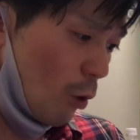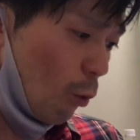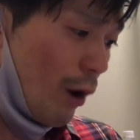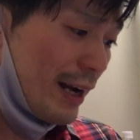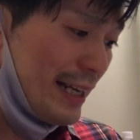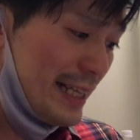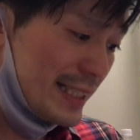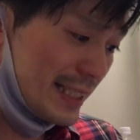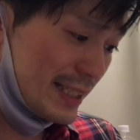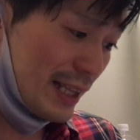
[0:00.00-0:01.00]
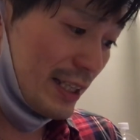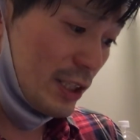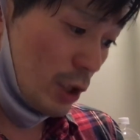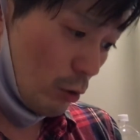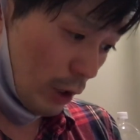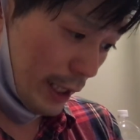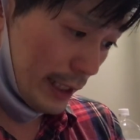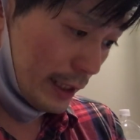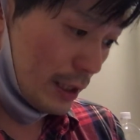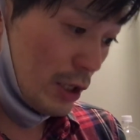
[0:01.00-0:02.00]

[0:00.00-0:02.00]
What is it that they don't like?